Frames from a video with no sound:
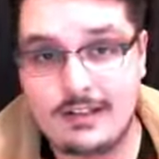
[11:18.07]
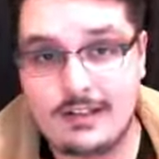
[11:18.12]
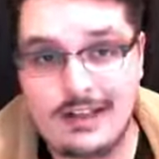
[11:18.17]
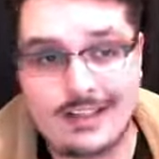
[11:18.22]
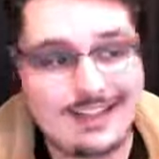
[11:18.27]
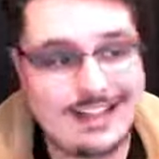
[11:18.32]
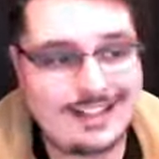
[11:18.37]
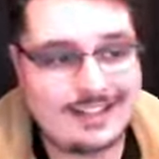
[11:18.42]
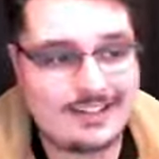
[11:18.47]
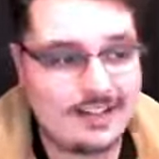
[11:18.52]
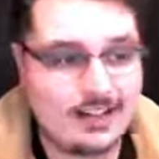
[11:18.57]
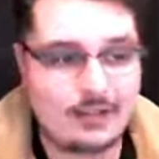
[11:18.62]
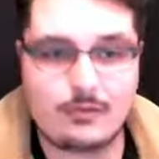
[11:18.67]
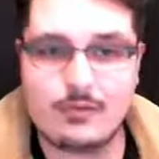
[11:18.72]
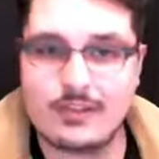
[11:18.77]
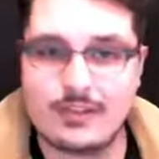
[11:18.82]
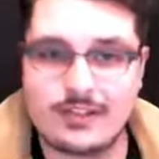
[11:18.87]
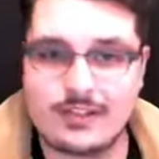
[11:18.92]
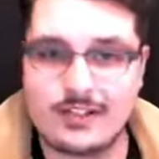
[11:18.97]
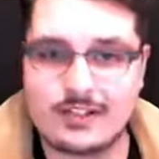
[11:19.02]
And that's not a
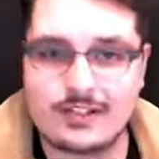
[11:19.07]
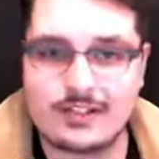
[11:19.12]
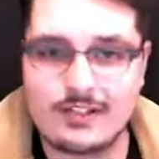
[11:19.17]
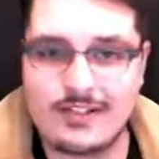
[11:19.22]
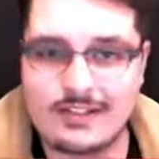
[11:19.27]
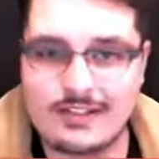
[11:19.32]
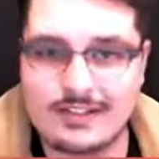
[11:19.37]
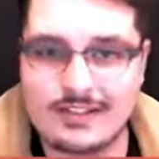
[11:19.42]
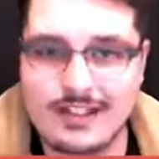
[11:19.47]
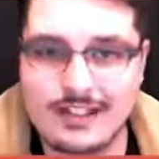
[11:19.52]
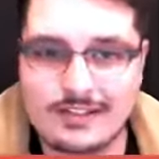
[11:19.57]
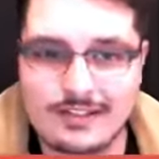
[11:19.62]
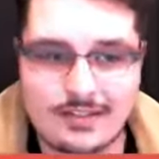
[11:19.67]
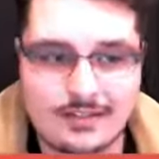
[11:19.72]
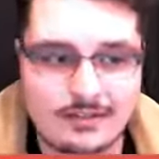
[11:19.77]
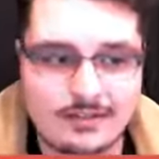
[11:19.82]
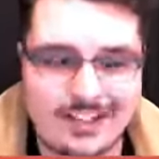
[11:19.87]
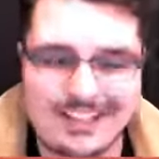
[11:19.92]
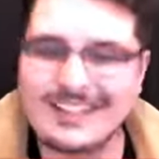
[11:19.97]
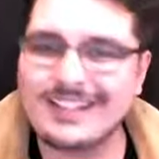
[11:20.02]
resistance.
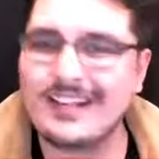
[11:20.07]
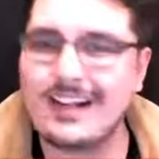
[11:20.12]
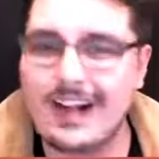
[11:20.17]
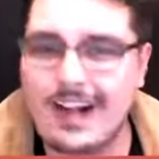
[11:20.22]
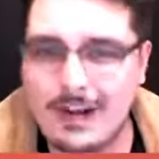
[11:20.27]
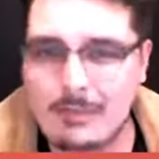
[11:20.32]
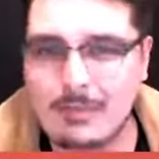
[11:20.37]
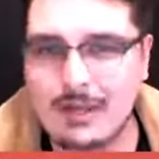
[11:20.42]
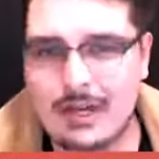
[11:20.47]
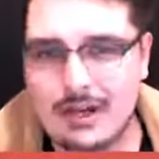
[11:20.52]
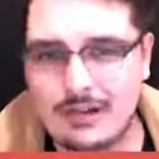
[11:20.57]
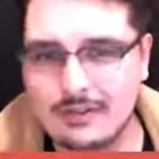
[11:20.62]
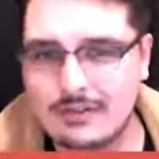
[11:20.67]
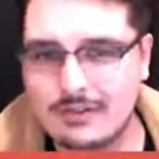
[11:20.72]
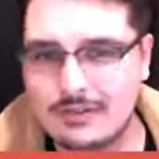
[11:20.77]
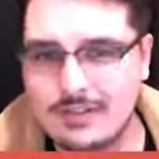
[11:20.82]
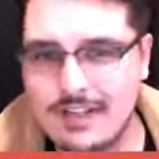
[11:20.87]
That's a cop-out.